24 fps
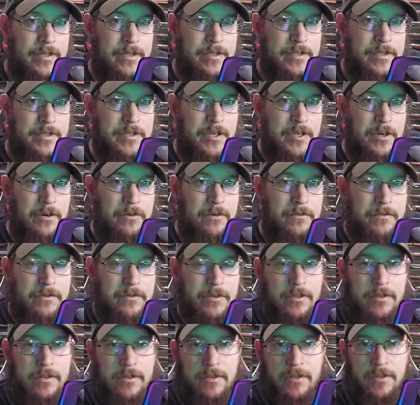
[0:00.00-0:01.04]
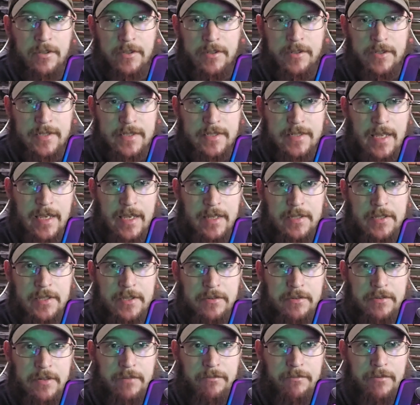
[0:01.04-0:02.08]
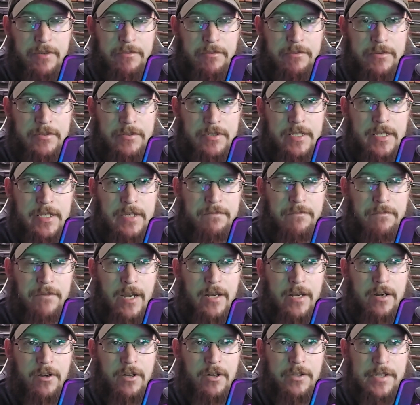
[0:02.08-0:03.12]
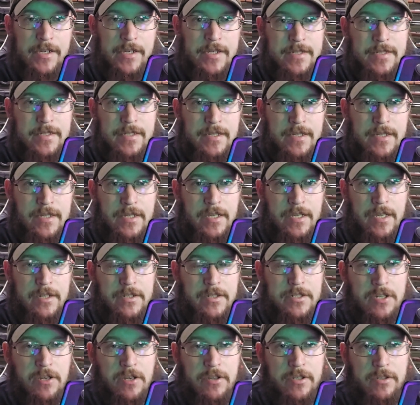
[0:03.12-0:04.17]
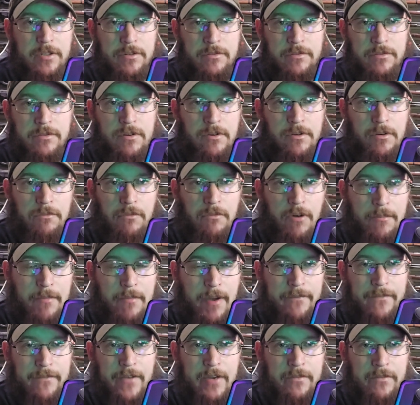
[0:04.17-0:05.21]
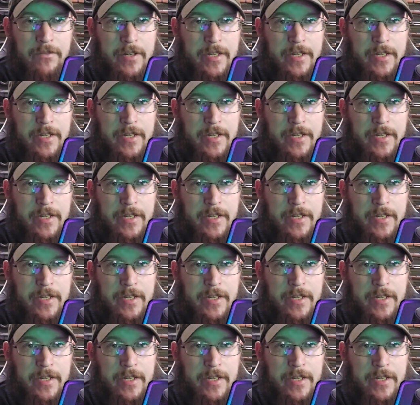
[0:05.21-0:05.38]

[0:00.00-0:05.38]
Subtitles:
So stay tuned and we will get right on this and show you what my favorite